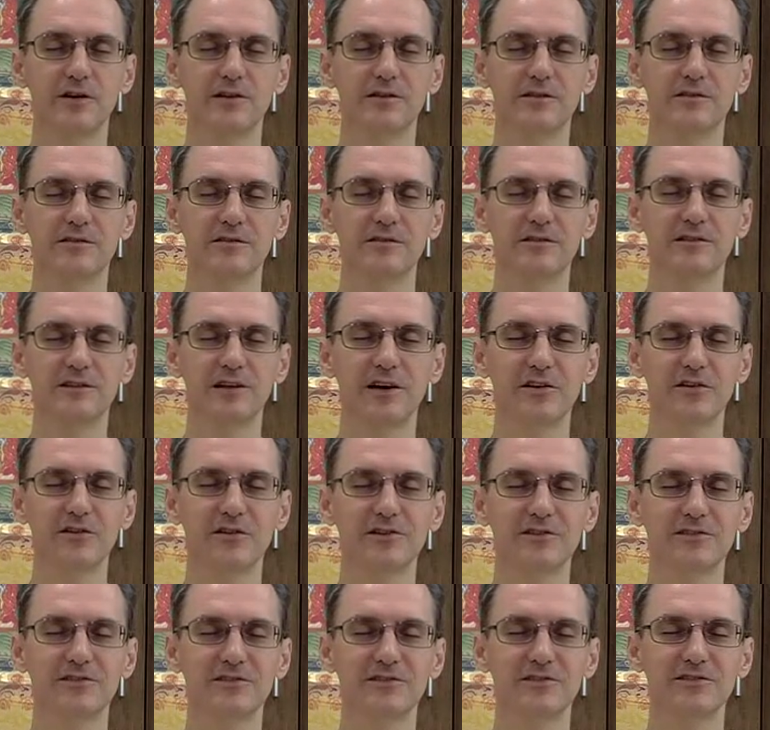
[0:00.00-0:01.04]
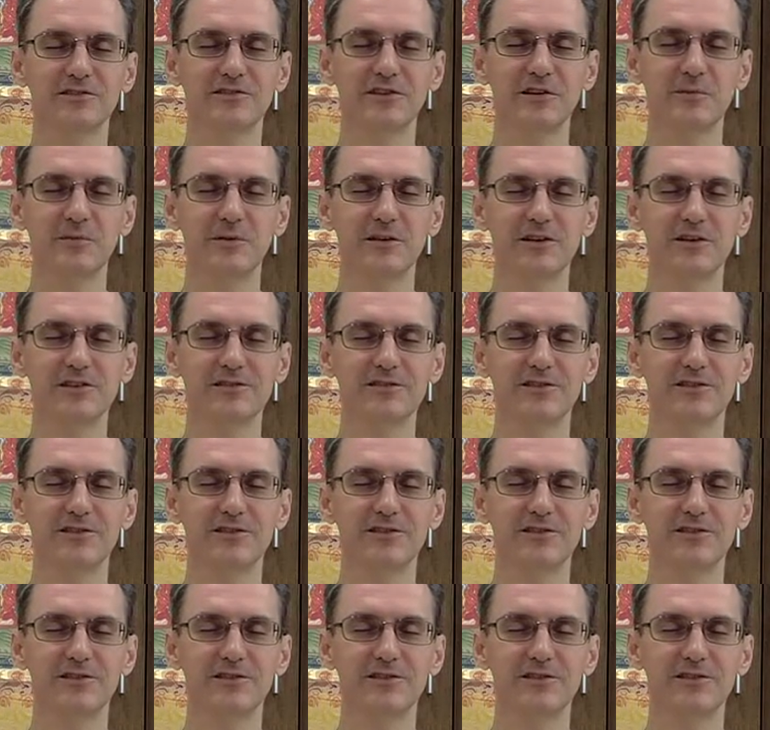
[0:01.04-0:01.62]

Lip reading: dullness and sleepiness,